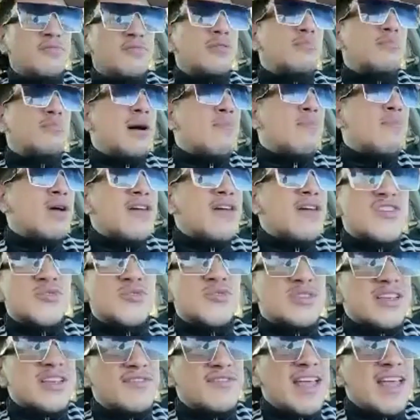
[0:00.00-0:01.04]
But my brothers,
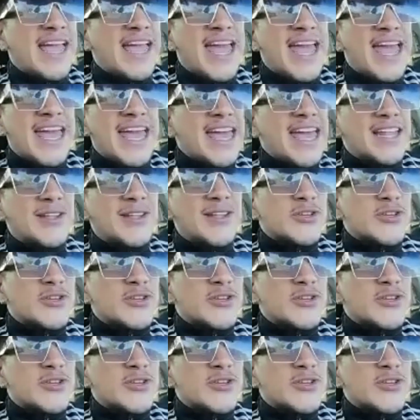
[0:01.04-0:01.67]
if they get hit a little